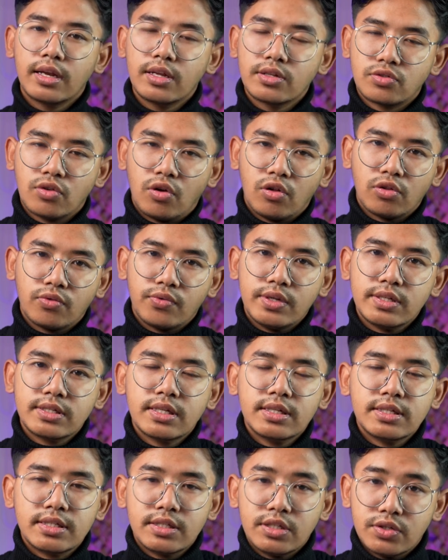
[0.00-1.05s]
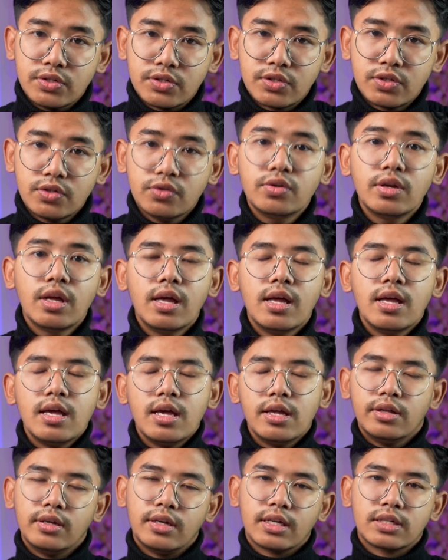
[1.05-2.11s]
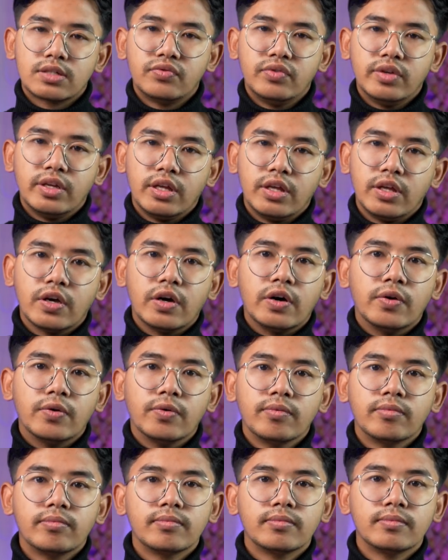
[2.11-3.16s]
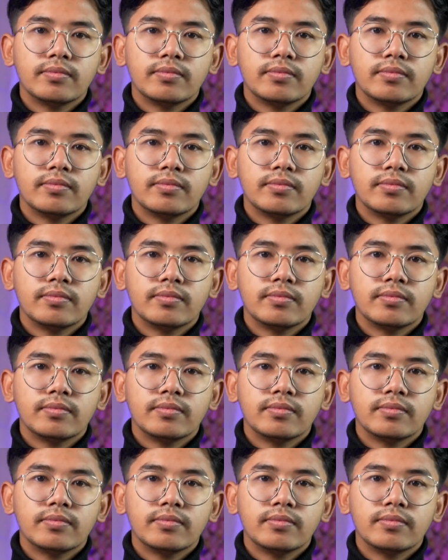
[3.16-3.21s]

and as always see you soon in the next video